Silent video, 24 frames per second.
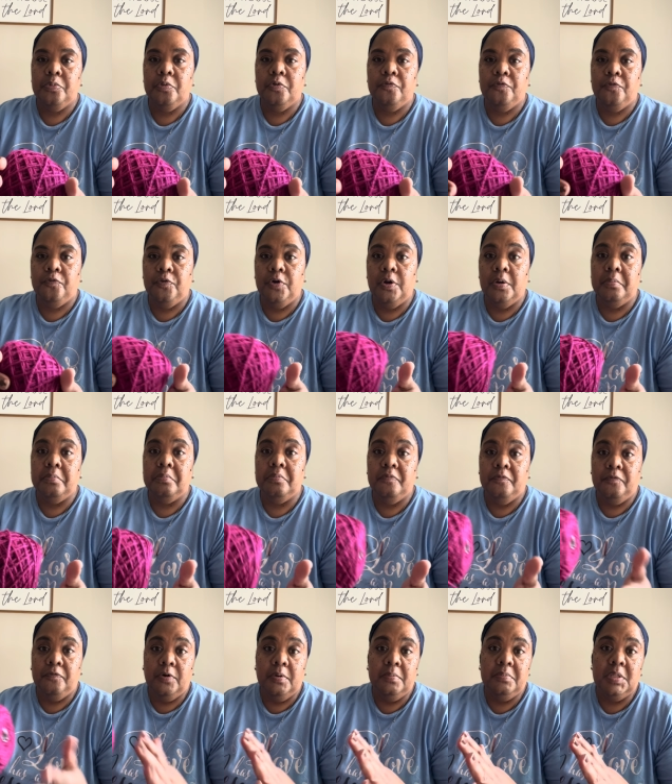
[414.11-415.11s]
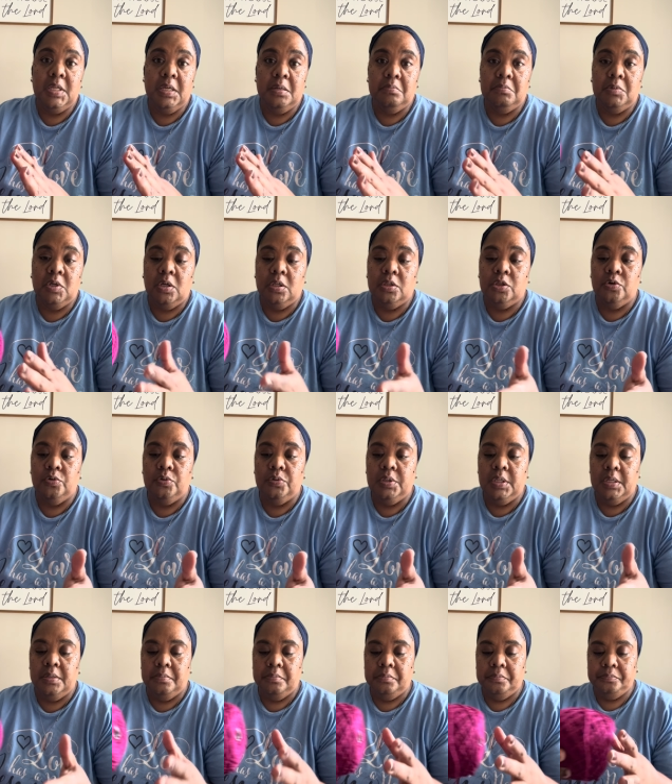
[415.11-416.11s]
from them or through
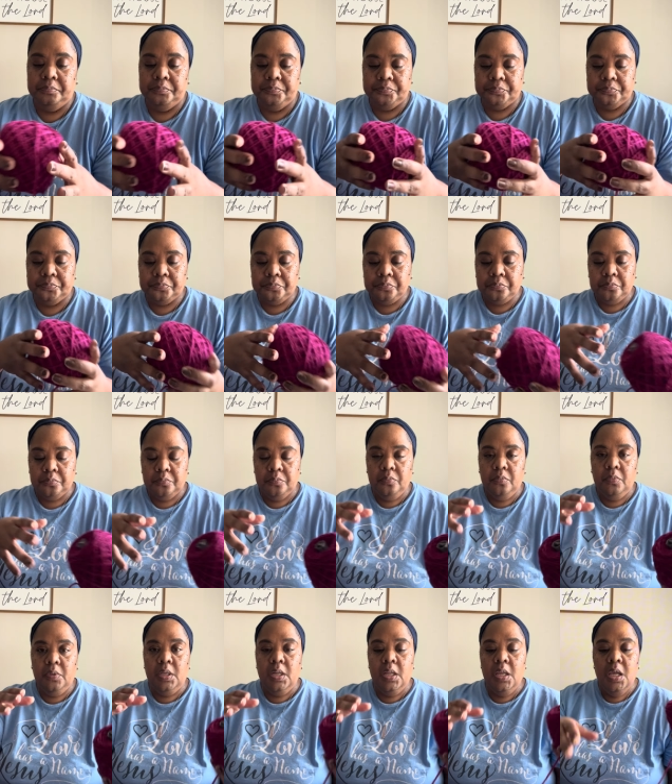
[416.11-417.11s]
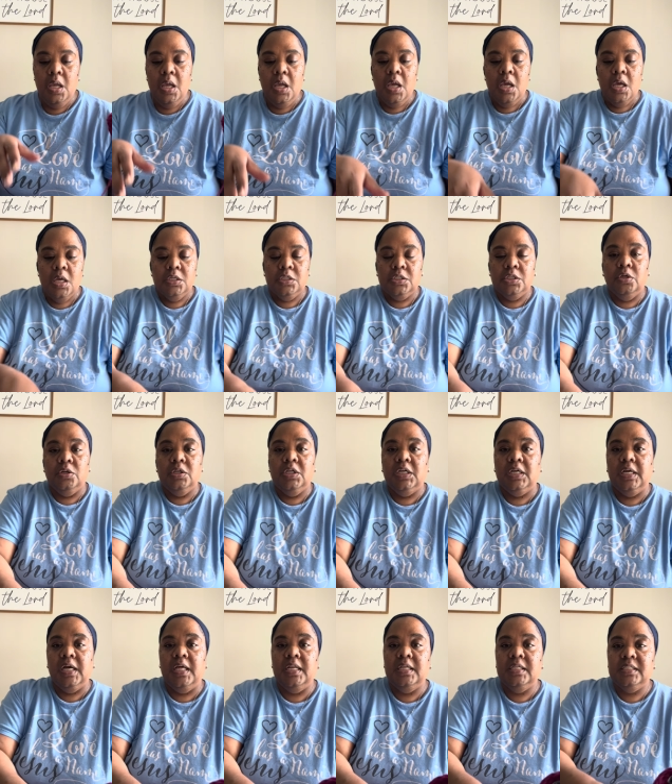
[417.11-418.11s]
them. So the
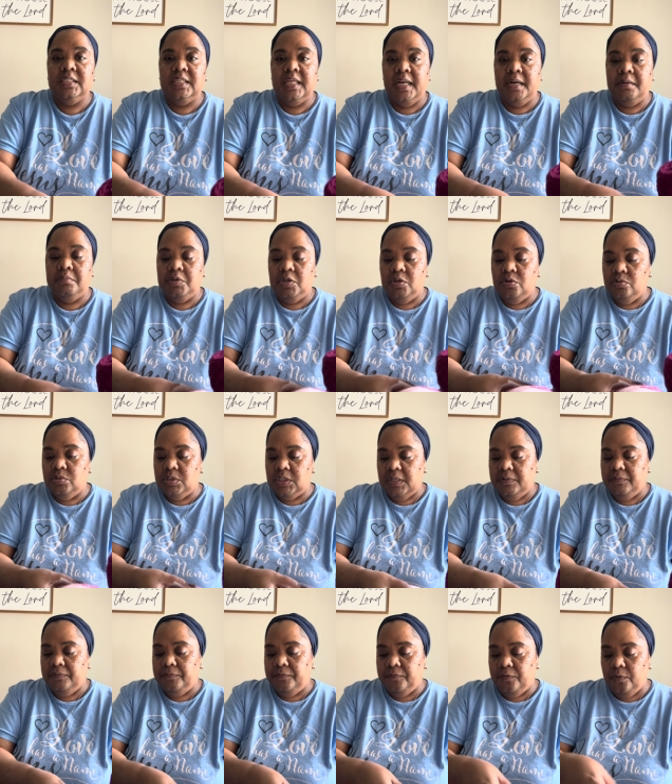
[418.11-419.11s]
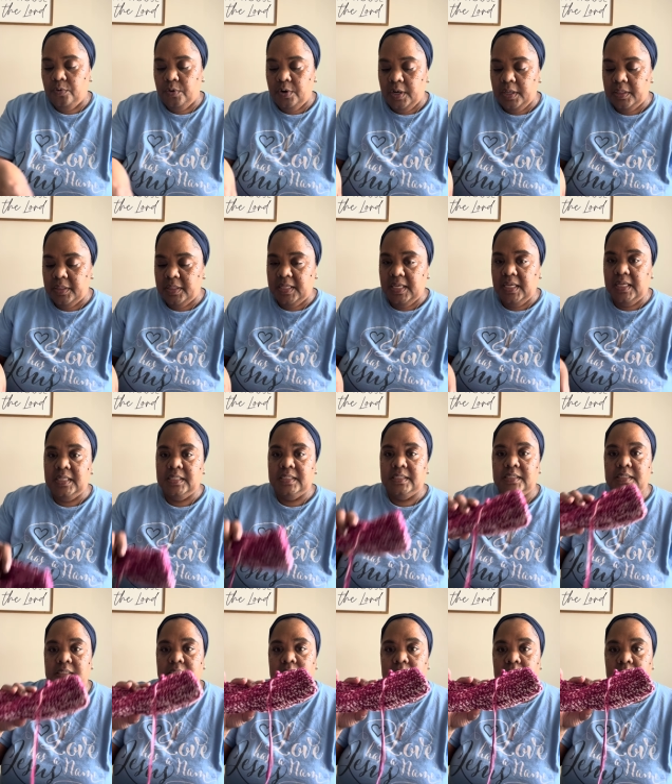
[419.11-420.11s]
colors that I'm using for
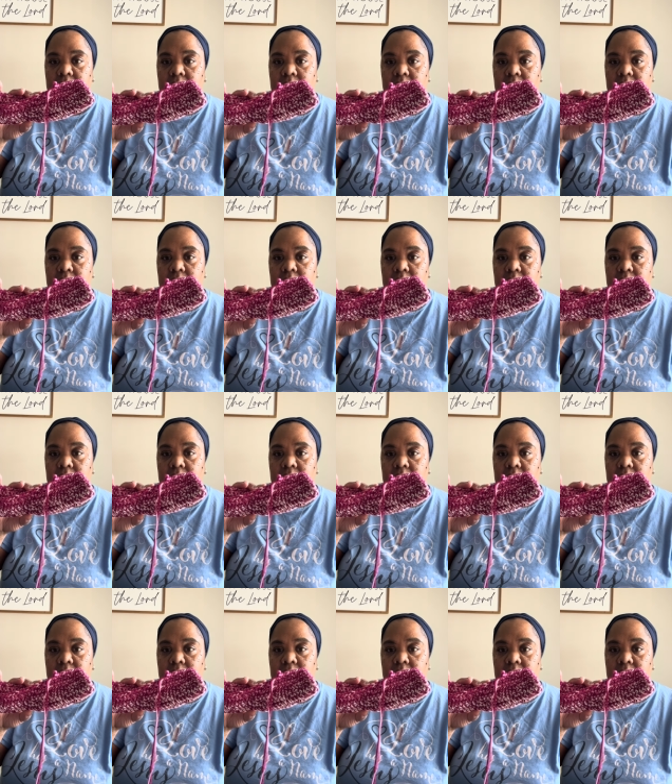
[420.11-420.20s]
this